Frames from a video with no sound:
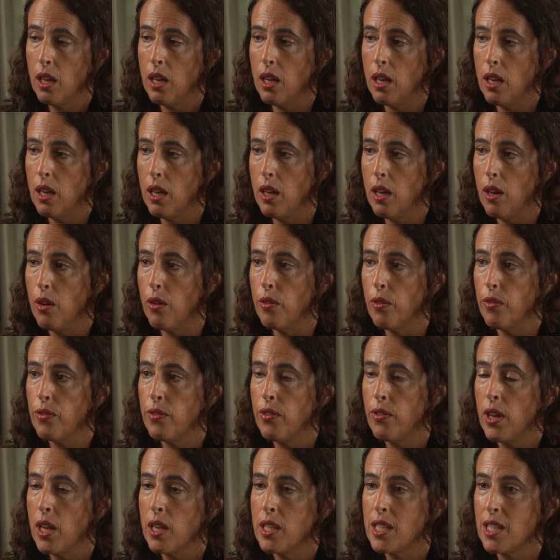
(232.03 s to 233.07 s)
uh, of
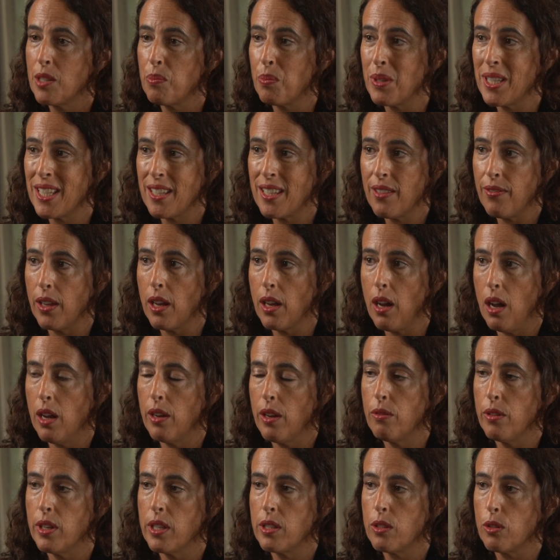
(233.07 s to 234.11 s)
specific
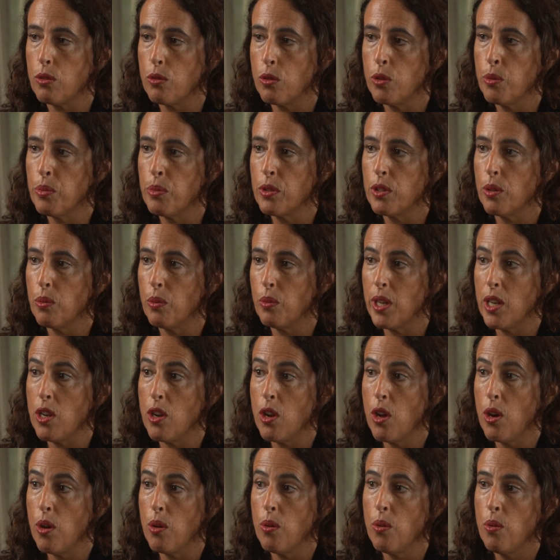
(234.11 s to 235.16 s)
high-risk groups that we
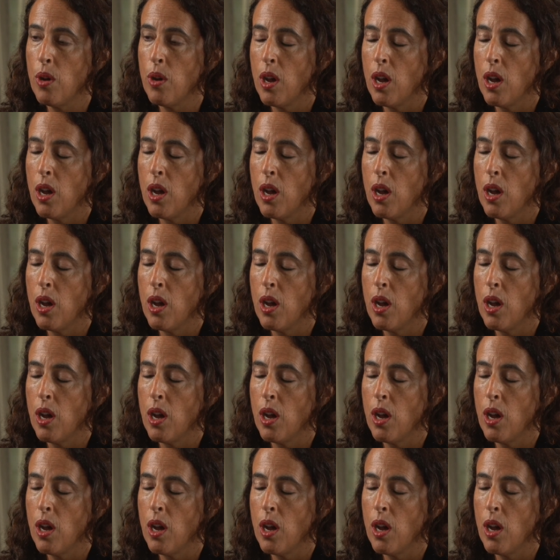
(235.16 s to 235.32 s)
know